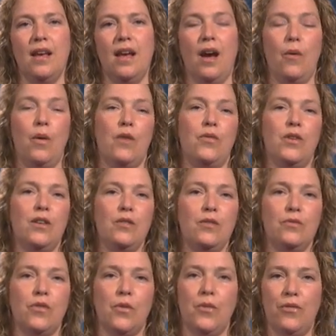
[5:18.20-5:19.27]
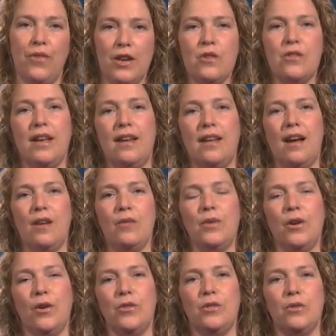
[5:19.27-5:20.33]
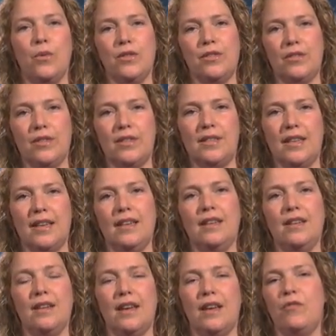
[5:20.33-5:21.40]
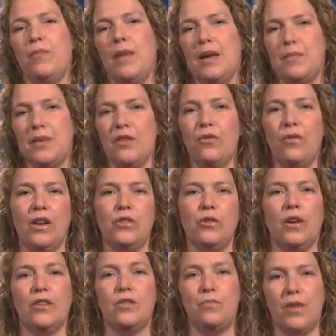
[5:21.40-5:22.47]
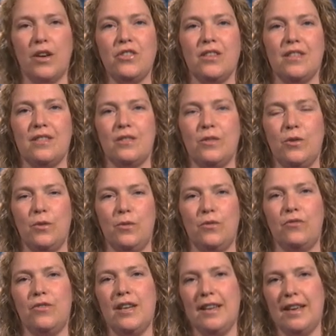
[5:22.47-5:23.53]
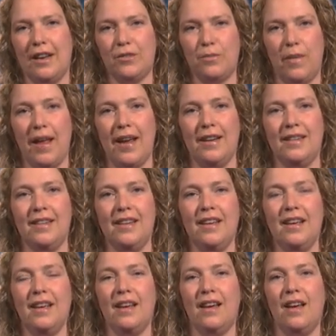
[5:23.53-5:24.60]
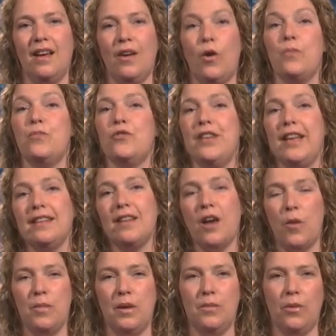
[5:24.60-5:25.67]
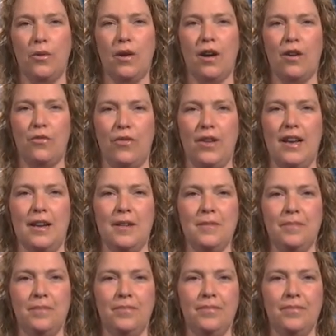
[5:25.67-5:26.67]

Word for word: However, from the video data, we also wanted to see if maybe facial expressions could really explain uh, or predict how people are feeling.